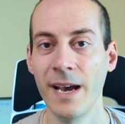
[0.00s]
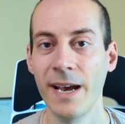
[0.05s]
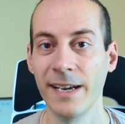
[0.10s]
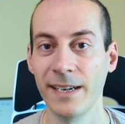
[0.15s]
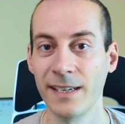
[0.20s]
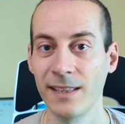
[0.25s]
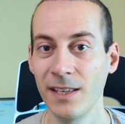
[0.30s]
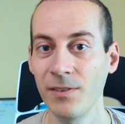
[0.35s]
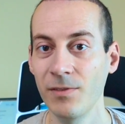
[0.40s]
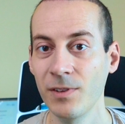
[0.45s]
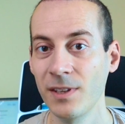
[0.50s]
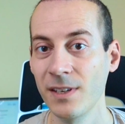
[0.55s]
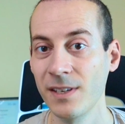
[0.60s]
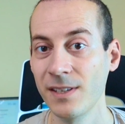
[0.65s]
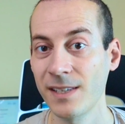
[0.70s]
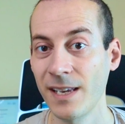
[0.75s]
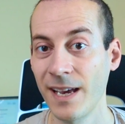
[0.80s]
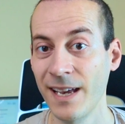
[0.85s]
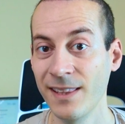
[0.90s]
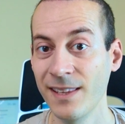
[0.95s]
activities,
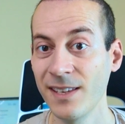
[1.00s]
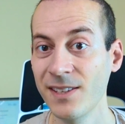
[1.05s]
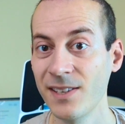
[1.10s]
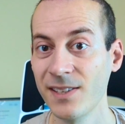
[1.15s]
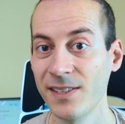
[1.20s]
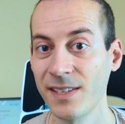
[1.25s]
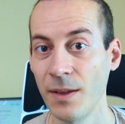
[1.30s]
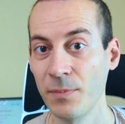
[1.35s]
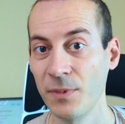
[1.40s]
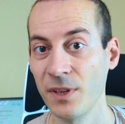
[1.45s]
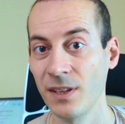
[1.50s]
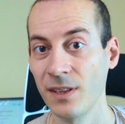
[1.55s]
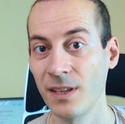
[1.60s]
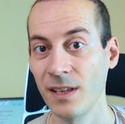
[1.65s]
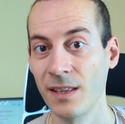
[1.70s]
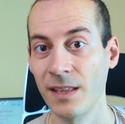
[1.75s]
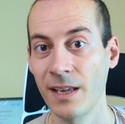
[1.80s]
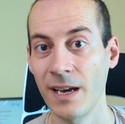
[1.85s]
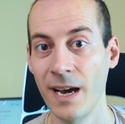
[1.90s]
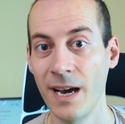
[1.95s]
and this is something
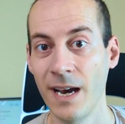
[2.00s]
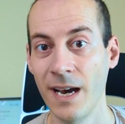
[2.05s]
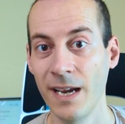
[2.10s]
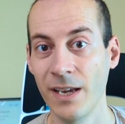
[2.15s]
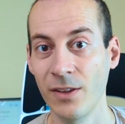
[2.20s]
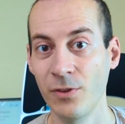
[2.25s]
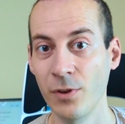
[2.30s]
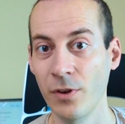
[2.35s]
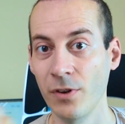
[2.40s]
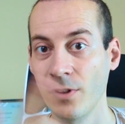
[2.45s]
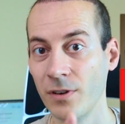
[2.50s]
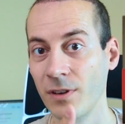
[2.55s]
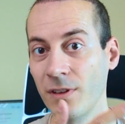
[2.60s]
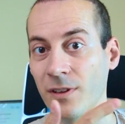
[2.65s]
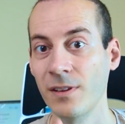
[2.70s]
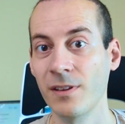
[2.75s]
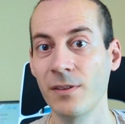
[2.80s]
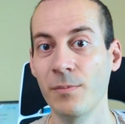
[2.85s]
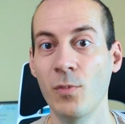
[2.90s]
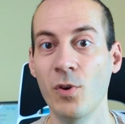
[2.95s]
that I
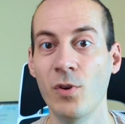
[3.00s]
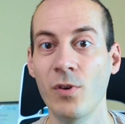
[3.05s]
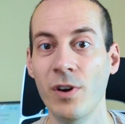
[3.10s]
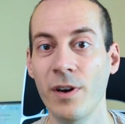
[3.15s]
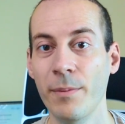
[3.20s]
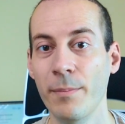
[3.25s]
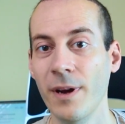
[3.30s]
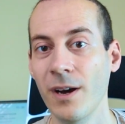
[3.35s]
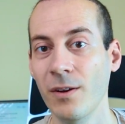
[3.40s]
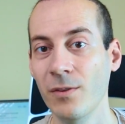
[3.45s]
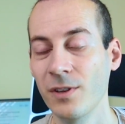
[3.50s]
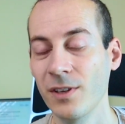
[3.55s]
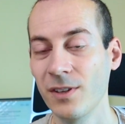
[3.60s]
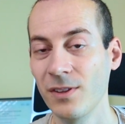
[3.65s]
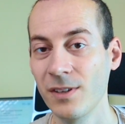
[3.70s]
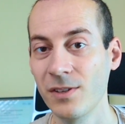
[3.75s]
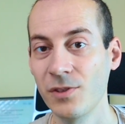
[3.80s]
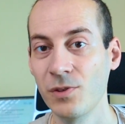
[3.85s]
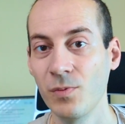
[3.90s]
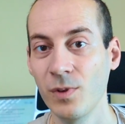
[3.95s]
talked more about in
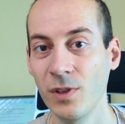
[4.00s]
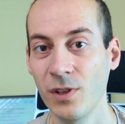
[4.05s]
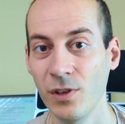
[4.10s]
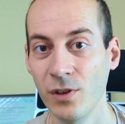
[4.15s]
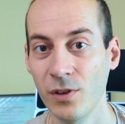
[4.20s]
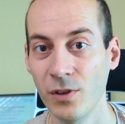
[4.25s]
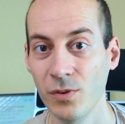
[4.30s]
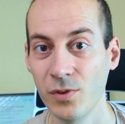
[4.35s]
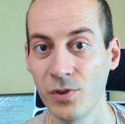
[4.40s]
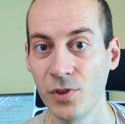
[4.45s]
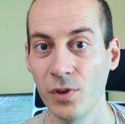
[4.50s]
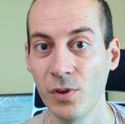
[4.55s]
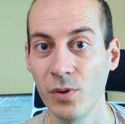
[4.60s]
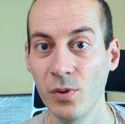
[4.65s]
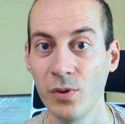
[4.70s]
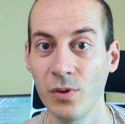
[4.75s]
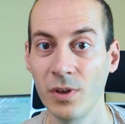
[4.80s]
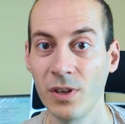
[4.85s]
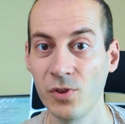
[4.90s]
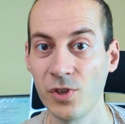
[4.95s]
this video, so
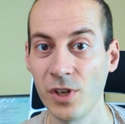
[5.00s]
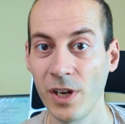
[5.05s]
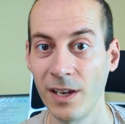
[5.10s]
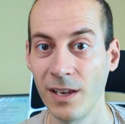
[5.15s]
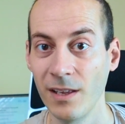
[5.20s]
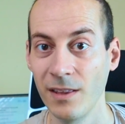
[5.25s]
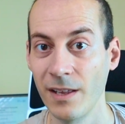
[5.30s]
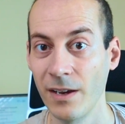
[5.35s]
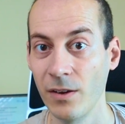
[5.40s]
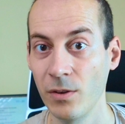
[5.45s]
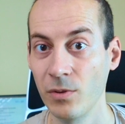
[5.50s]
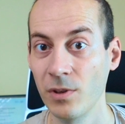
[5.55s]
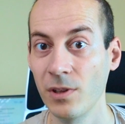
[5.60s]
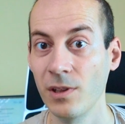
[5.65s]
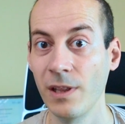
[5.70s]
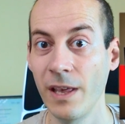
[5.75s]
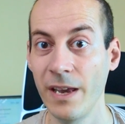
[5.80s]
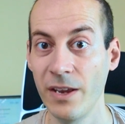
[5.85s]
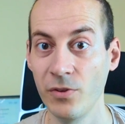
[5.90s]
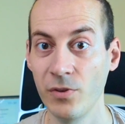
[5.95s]
you can check it out
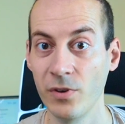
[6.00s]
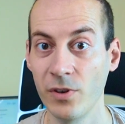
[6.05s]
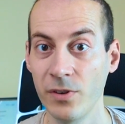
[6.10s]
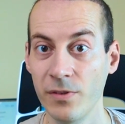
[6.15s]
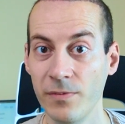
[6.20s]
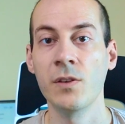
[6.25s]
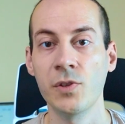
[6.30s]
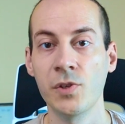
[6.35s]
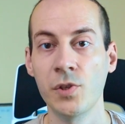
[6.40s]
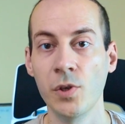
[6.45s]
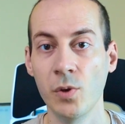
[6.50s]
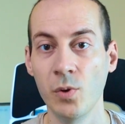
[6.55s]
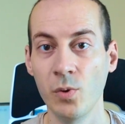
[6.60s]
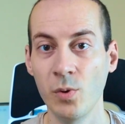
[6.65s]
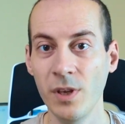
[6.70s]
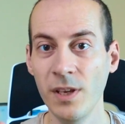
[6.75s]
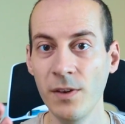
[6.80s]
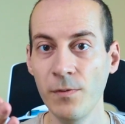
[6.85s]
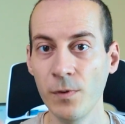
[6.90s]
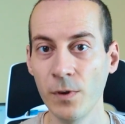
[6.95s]
later. So
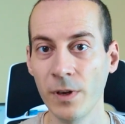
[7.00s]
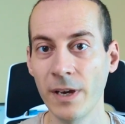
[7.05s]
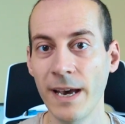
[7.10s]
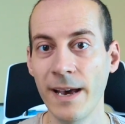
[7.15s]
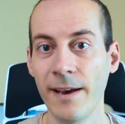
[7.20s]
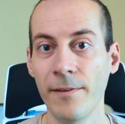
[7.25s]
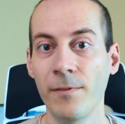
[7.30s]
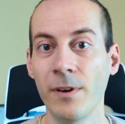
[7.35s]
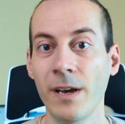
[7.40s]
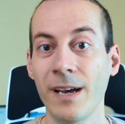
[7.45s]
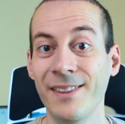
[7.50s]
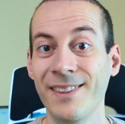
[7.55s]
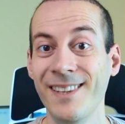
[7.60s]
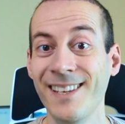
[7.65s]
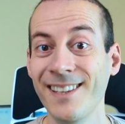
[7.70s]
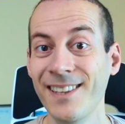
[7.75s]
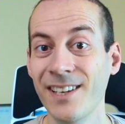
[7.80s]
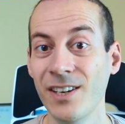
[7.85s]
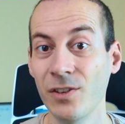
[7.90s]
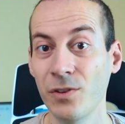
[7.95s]
if you have a
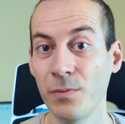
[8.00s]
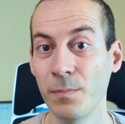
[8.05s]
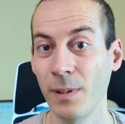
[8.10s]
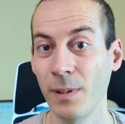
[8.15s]
detailed